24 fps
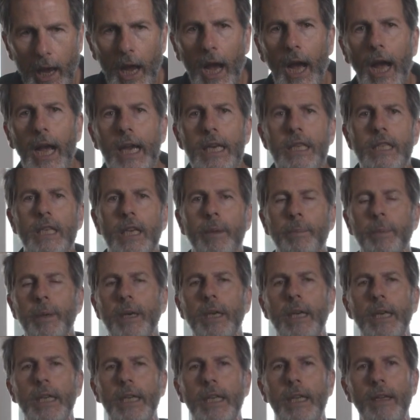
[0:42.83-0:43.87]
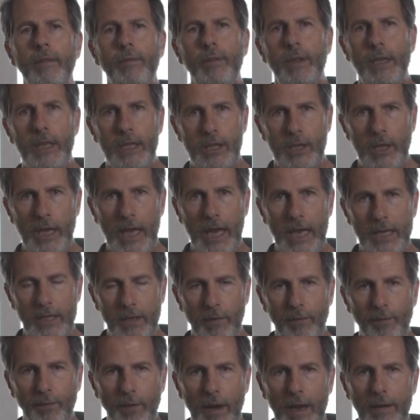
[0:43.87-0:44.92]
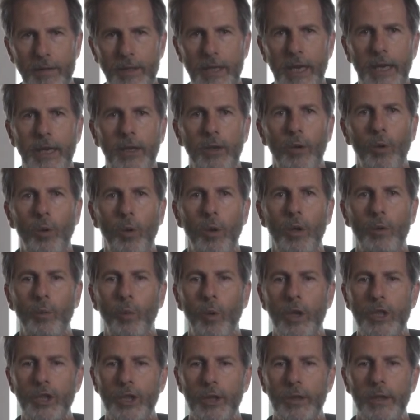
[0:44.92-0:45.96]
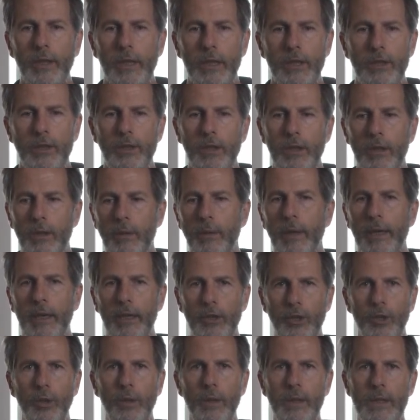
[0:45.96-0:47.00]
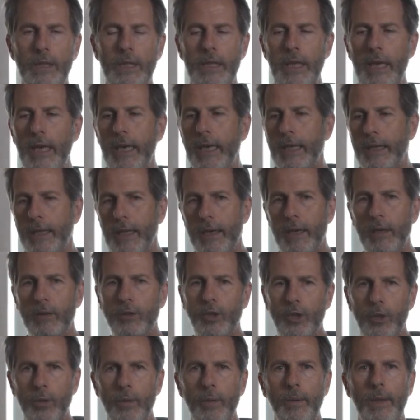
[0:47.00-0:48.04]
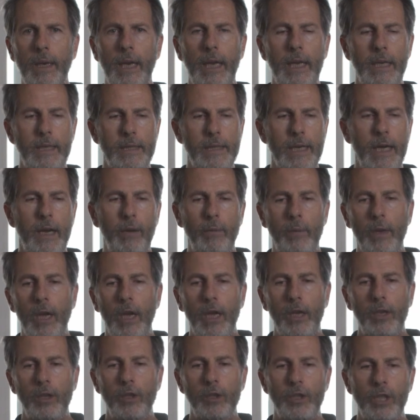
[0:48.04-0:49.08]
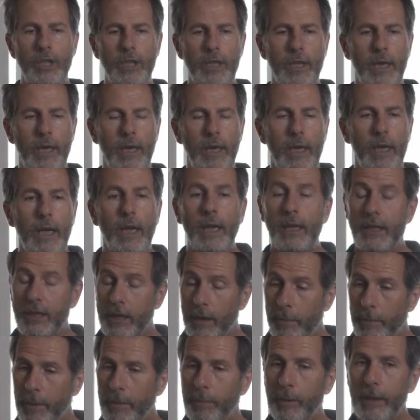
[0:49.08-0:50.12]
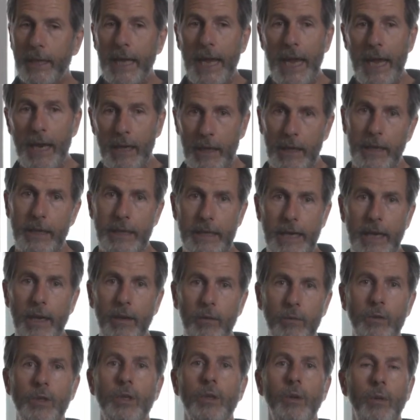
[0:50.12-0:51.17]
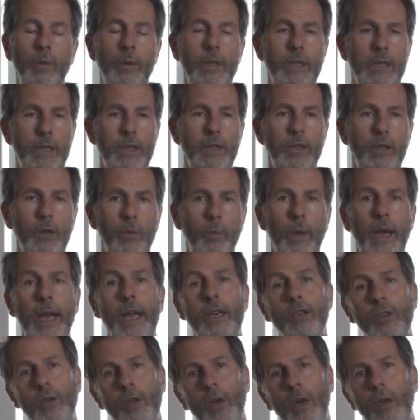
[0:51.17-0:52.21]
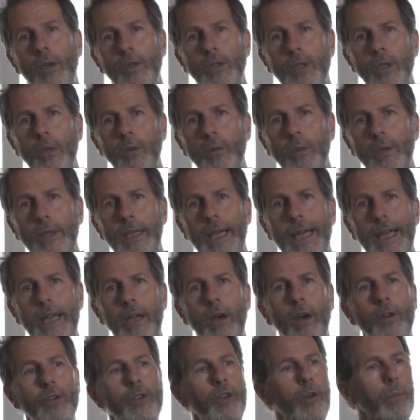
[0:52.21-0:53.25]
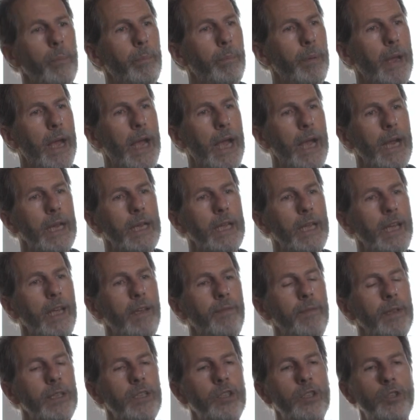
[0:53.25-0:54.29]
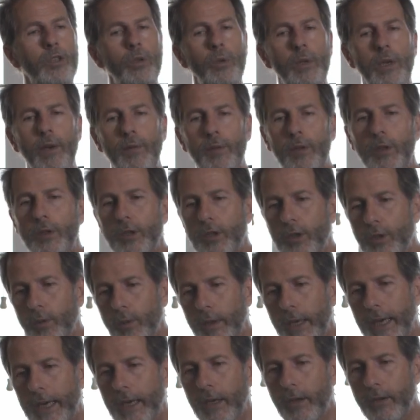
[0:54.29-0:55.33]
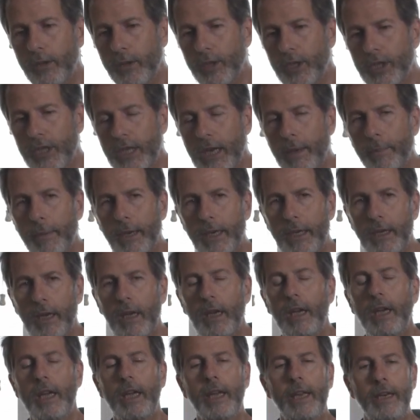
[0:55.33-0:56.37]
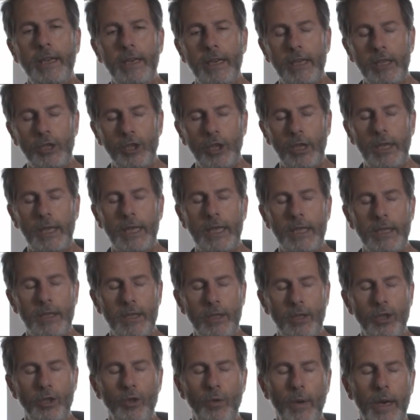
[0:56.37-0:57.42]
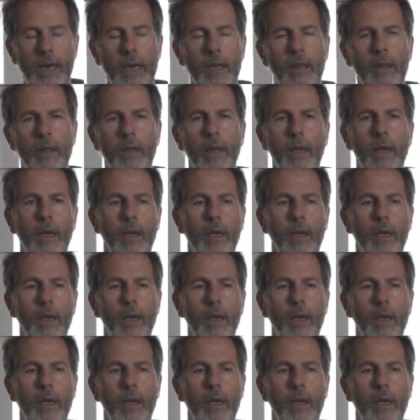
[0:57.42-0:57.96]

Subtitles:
I typically give these as a 5-second hold. What you're going to do, and I'll show you sitting and then I'll show you lying down. You're just going to, some people can't lay down, so this is a good way. And you can also lay on your back if it's too difficult to do laying on your stomach initially because of the strength.